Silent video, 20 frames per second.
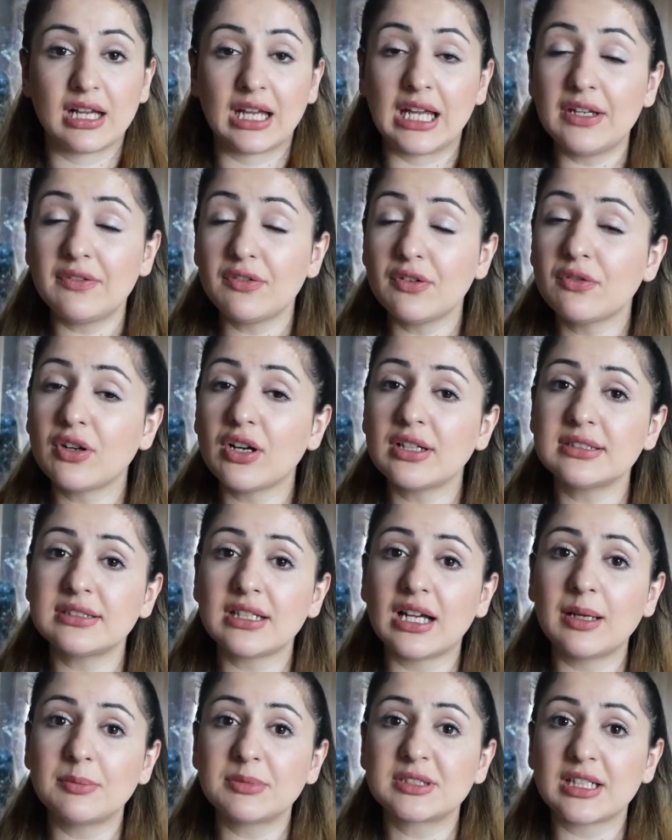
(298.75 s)
If you've got
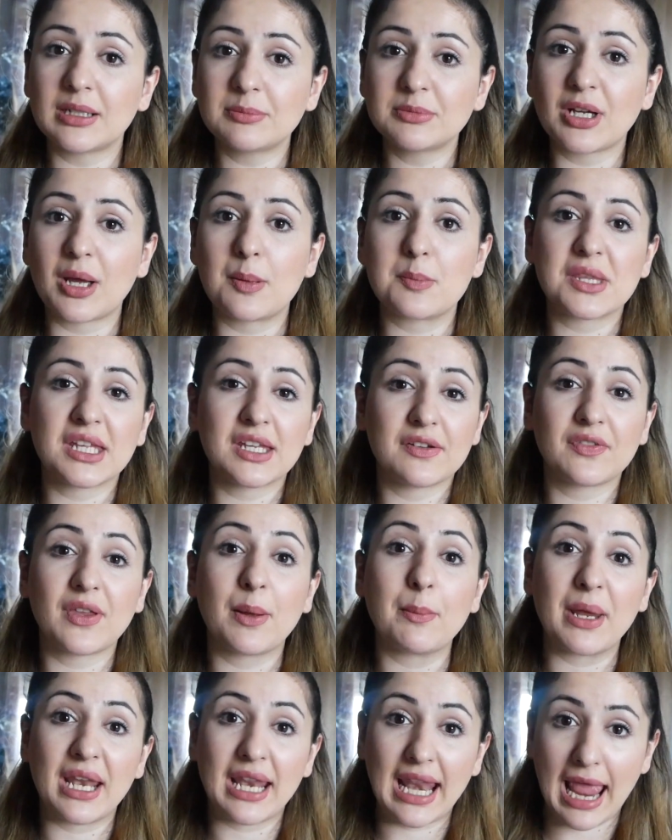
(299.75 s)
time, sometimes give
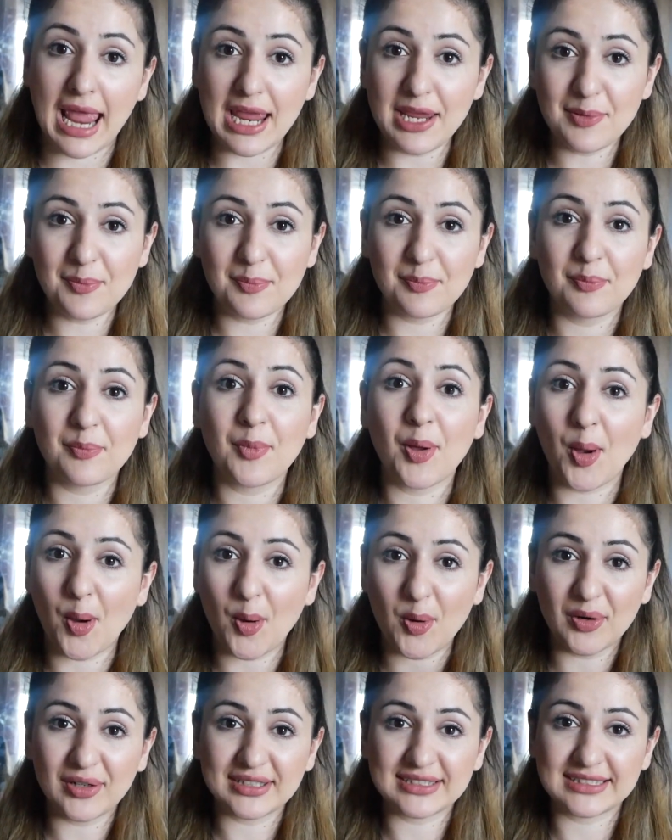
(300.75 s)
them a name or a